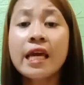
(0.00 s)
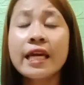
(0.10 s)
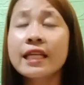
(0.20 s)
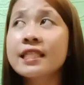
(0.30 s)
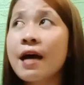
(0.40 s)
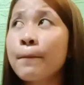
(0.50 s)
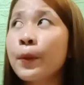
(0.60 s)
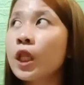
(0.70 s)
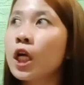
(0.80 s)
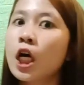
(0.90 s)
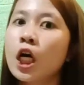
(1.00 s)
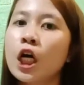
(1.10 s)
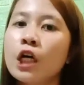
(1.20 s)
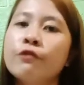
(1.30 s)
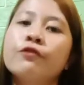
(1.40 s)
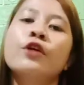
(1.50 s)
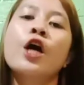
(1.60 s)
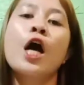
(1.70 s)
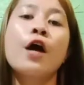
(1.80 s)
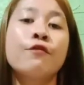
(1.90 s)
Example of
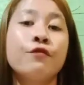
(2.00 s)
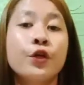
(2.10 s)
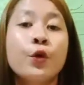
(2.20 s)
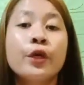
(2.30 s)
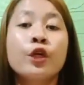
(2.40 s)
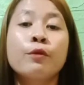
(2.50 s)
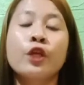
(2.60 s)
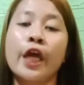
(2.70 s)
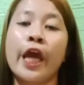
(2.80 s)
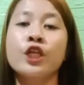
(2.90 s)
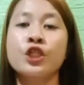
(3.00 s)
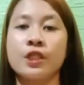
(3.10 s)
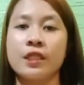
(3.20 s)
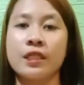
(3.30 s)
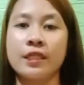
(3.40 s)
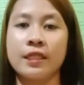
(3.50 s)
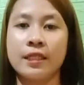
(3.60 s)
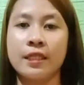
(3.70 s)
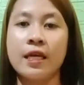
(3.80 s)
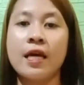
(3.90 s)
viewing communication:
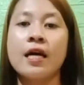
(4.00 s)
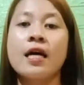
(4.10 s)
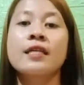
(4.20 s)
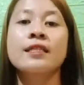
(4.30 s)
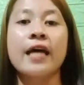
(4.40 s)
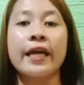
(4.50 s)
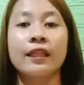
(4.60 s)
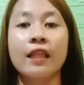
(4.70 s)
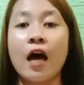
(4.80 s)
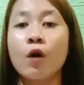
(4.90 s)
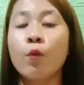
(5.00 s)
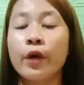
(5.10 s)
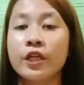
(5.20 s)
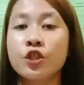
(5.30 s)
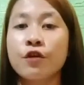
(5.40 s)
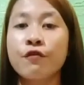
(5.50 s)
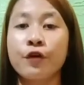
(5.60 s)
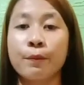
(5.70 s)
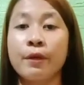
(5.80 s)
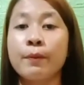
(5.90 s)
sign language
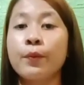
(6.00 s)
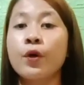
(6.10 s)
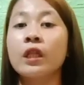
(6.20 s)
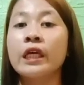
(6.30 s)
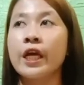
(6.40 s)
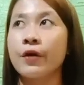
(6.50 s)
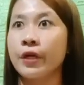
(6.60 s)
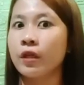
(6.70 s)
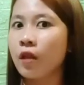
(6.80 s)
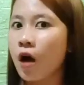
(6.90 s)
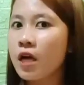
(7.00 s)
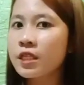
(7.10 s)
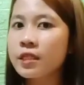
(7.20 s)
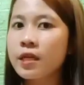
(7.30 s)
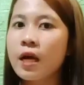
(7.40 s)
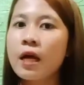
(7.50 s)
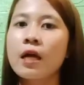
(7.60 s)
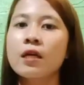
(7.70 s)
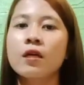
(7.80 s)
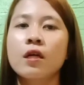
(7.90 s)
for people hearing loss,
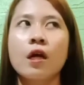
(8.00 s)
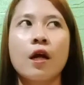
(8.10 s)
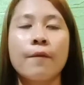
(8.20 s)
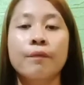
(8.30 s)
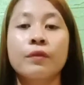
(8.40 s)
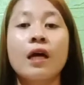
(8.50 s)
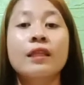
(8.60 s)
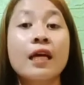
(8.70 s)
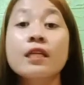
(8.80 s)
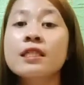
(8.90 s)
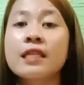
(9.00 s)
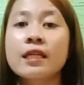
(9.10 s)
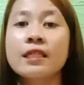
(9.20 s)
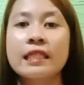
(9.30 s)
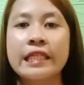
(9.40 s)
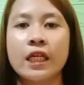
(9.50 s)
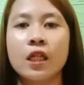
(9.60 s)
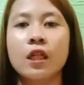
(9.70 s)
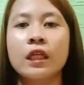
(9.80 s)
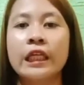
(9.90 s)
um, texting
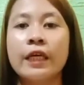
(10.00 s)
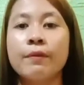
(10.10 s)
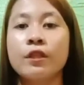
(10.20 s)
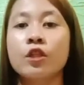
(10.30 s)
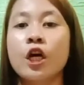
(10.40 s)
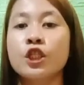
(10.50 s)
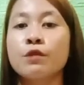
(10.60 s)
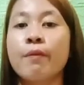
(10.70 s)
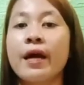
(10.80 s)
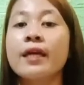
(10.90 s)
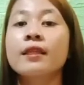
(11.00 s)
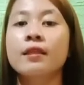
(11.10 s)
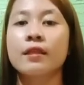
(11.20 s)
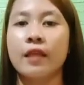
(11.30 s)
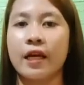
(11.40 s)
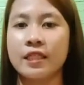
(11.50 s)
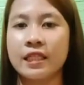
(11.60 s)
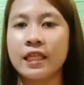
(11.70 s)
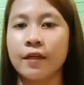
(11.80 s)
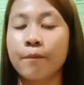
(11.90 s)
still keep in touch by
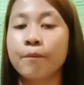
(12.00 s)
texting,